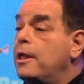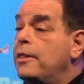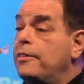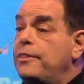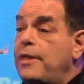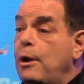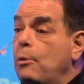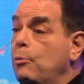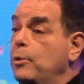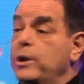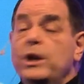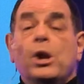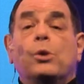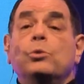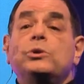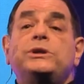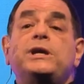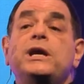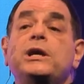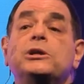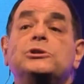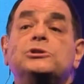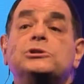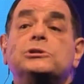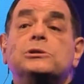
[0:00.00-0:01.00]
that we don't
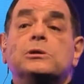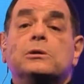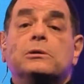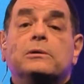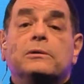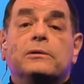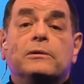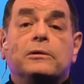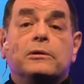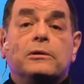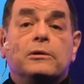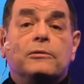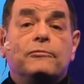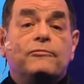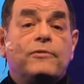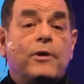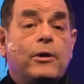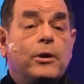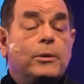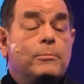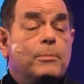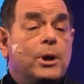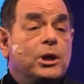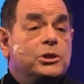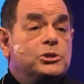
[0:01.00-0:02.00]
teach
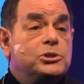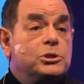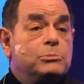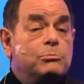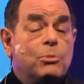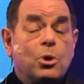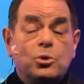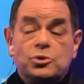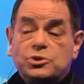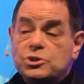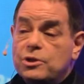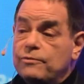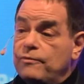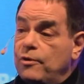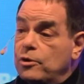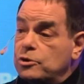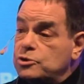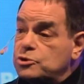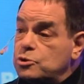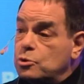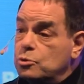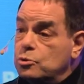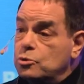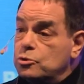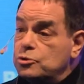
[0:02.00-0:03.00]
very much in most of our
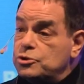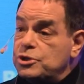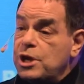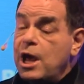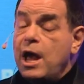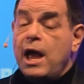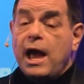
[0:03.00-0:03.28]
schools,